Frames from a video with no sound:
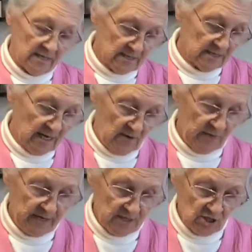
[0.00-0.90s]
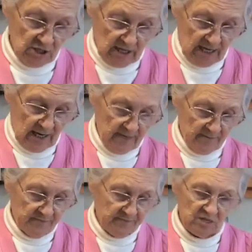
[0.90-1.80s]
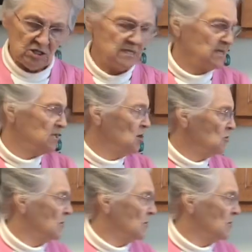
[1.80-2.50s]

eat as healthy as she can. She said, No,